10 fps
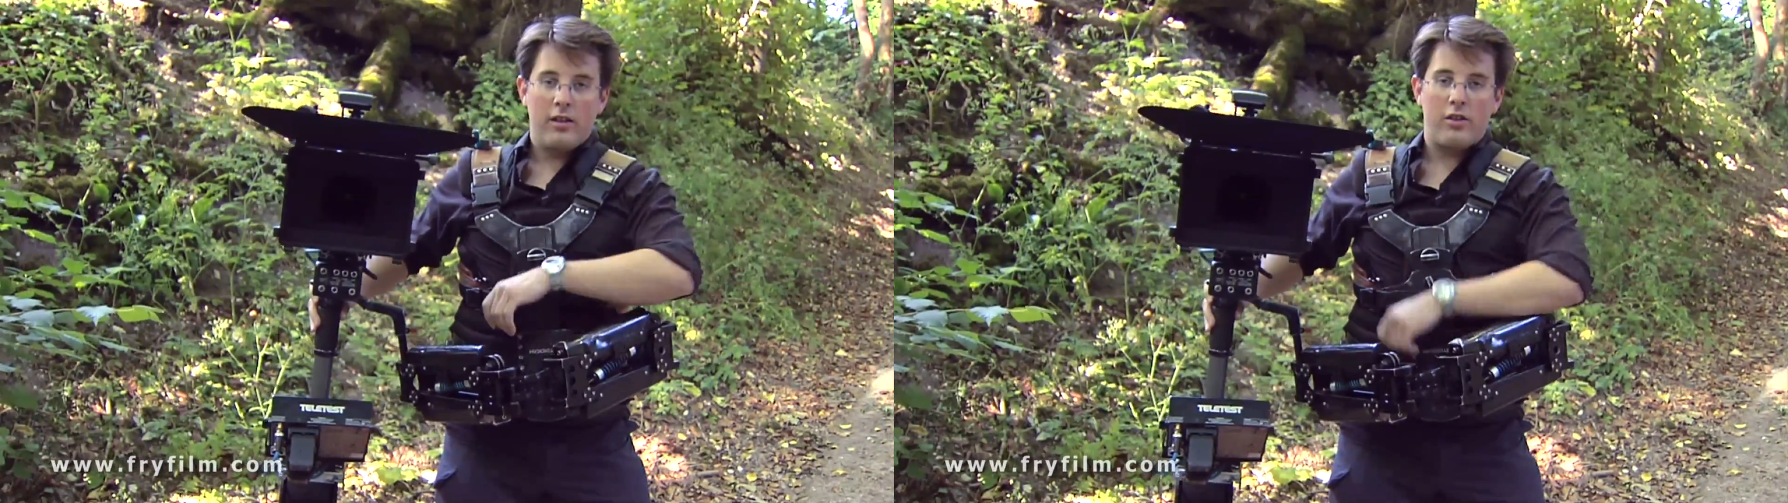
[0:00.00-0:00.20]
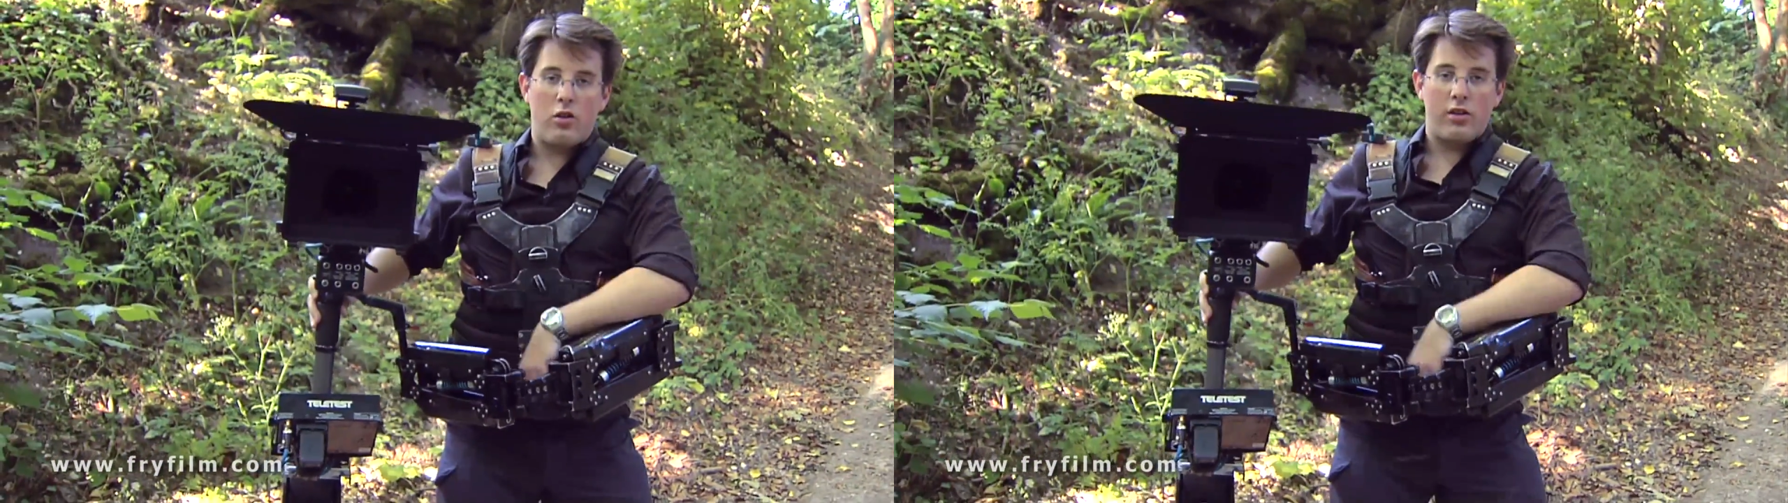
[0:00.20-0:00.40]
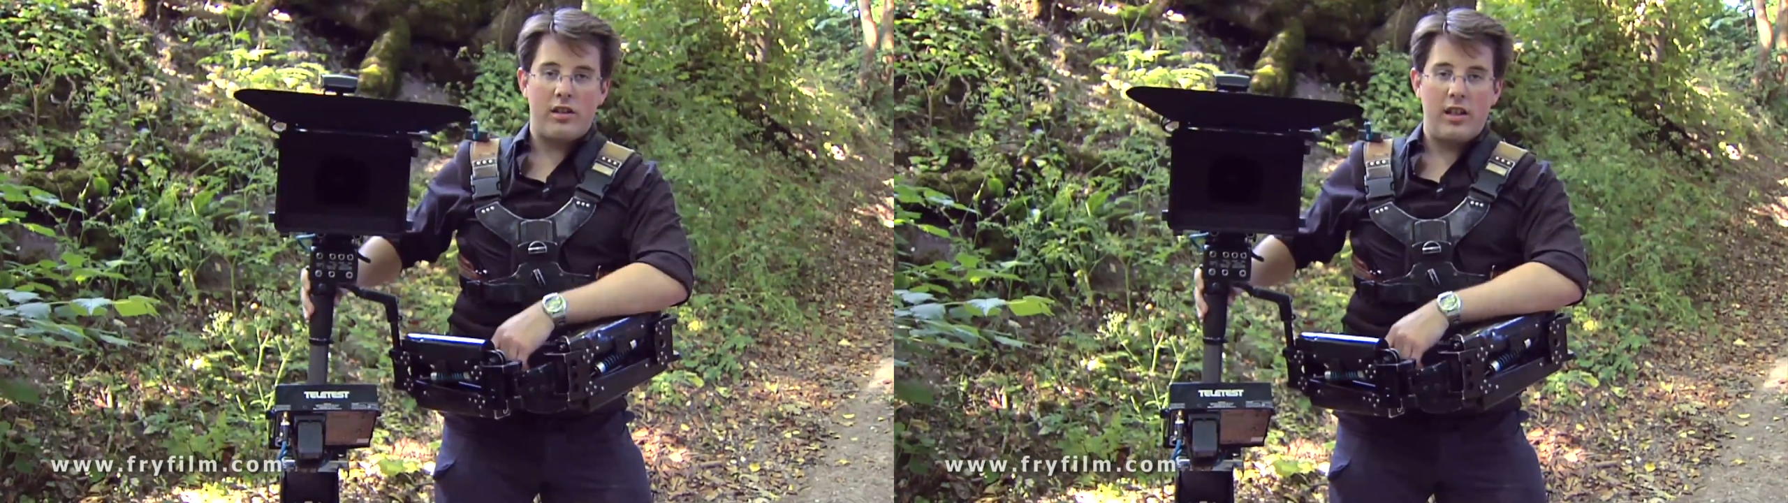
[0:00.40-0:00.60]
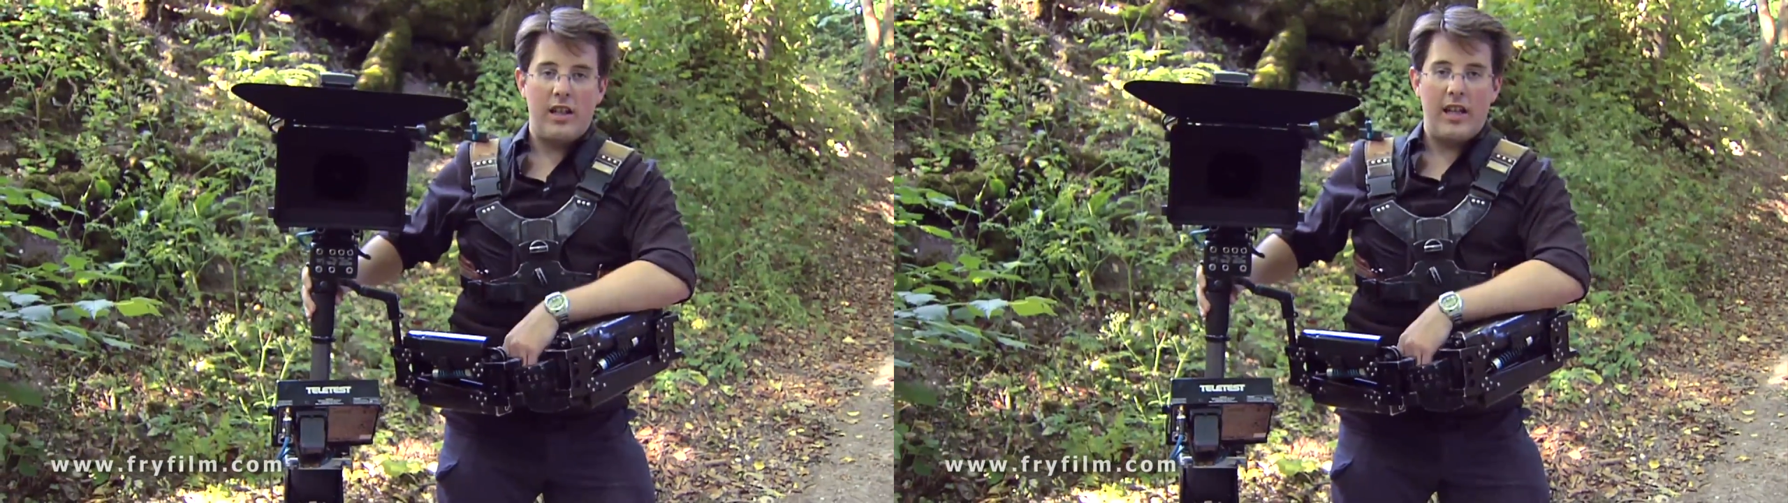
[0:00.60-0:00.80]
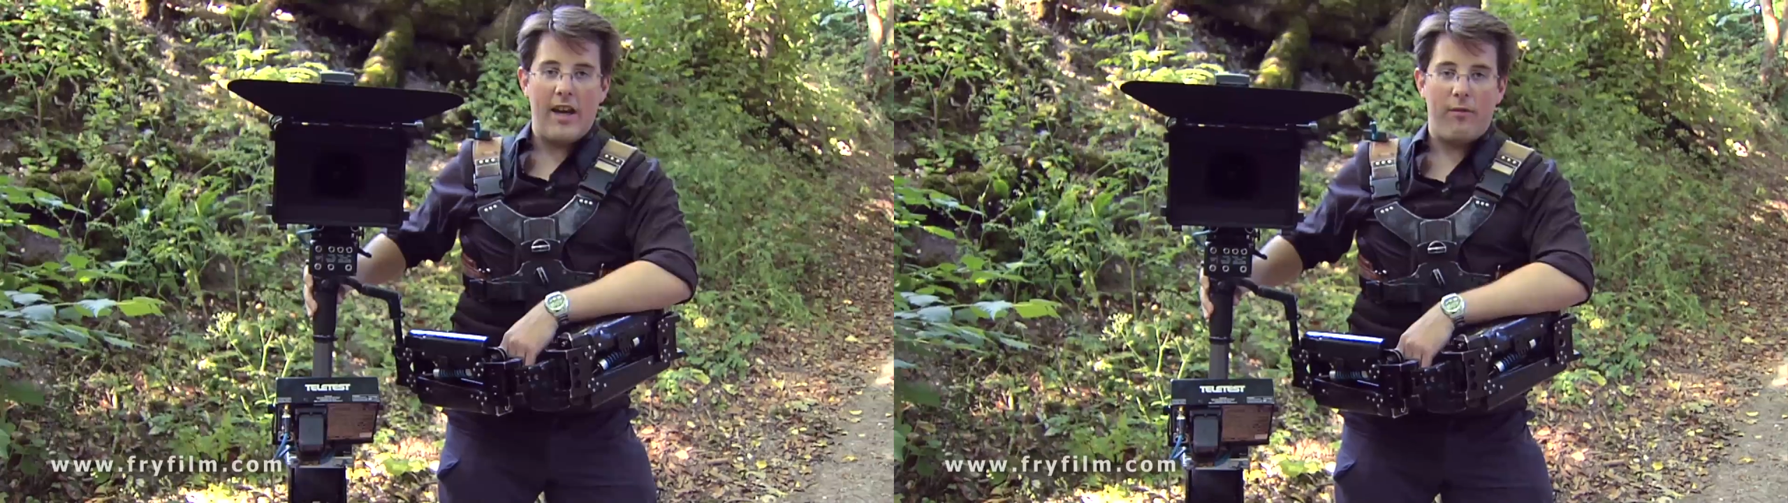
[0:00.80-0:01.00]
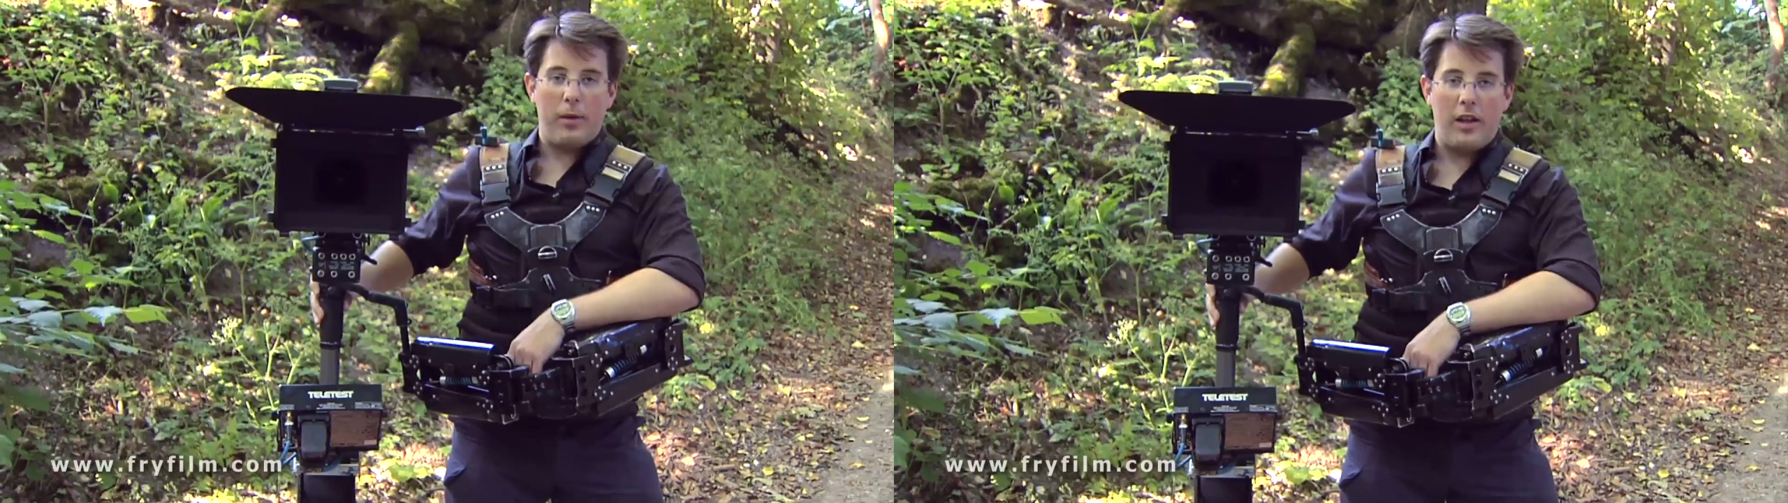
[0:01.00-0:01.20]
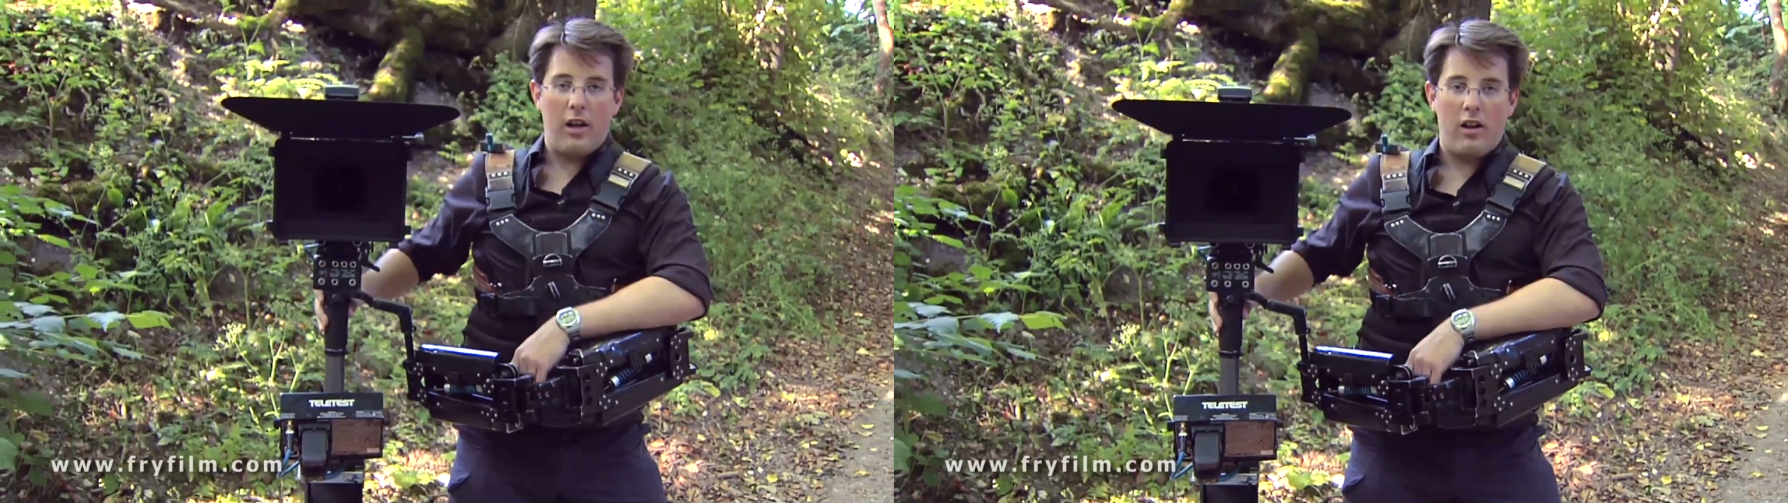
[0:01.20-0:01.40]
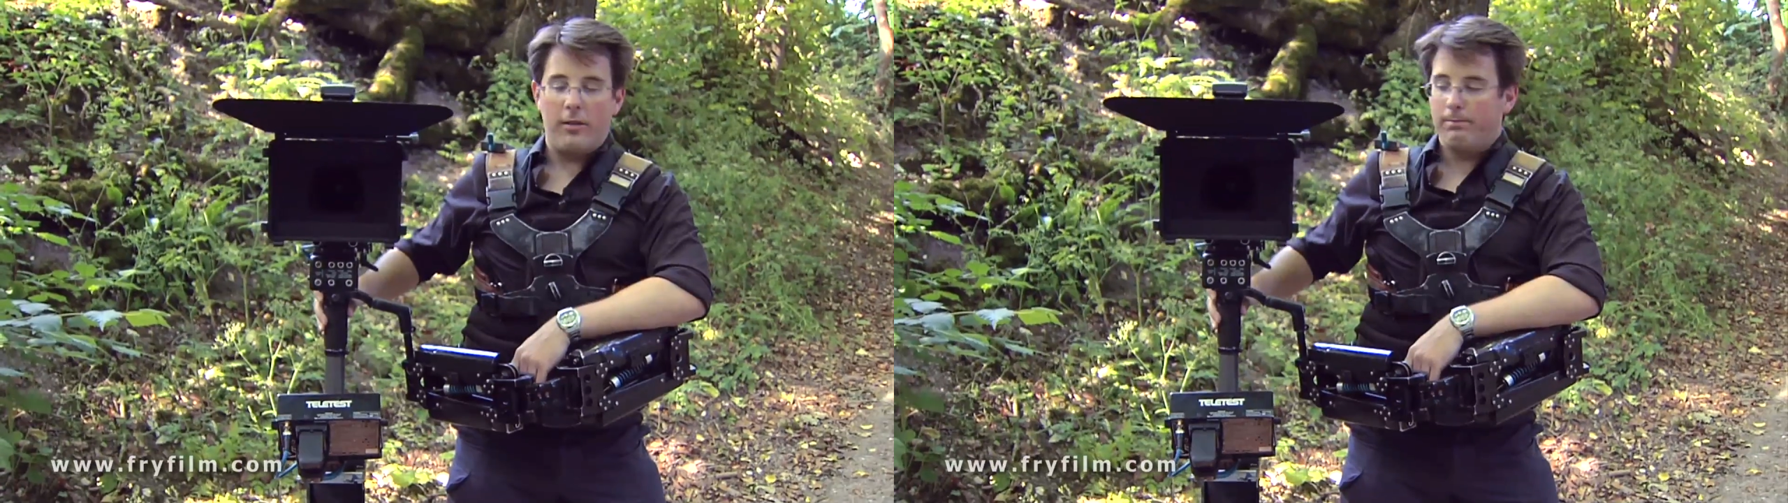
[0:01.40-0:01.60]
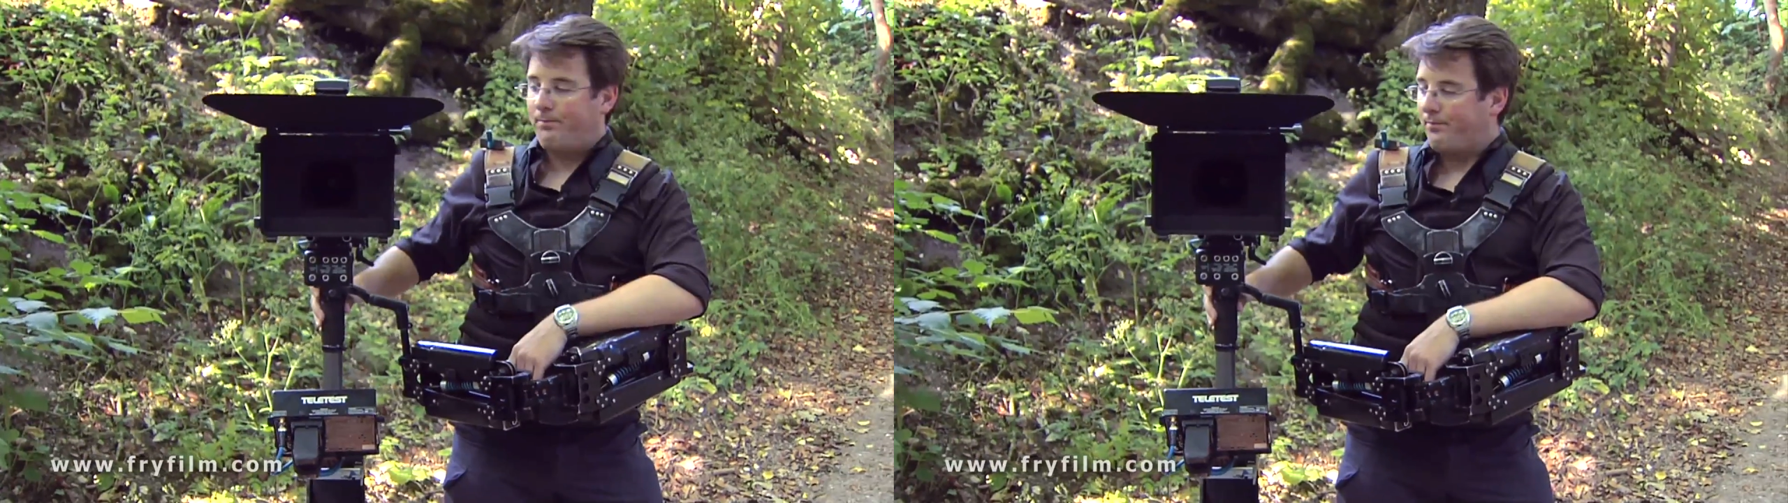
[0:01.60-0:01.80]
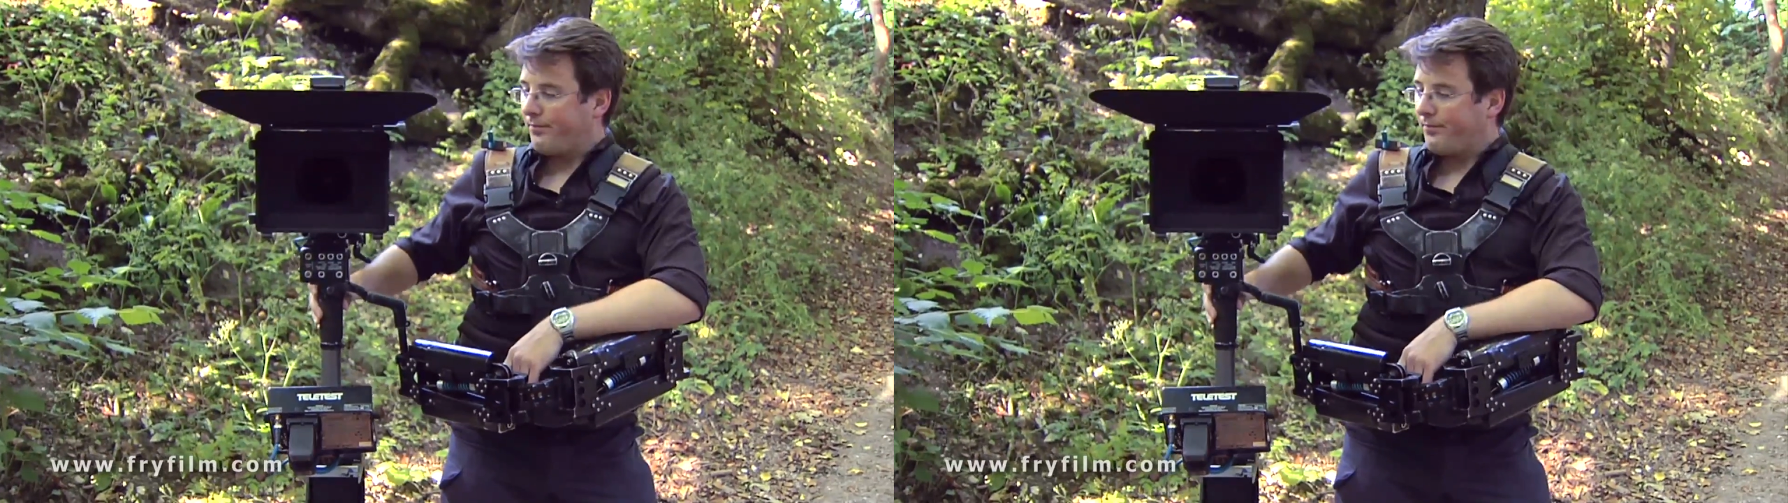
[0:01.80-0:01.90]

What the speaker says: trusty EFP arm.